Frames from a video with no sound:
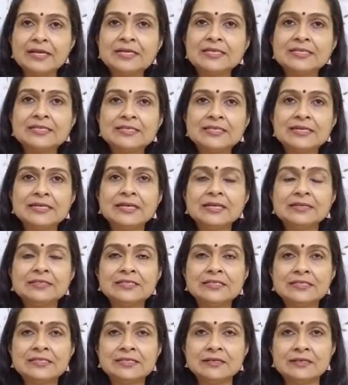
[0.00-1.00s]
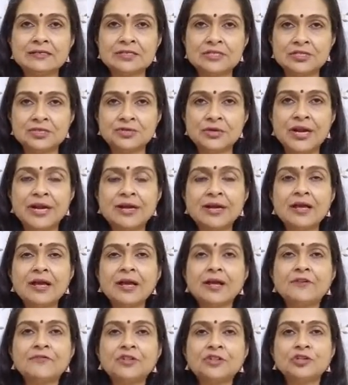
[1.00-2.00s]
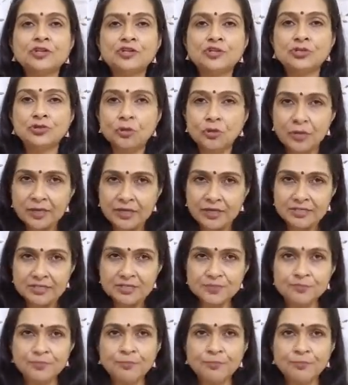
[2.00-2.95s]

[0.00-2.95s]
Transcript: sitting straight with your shoulders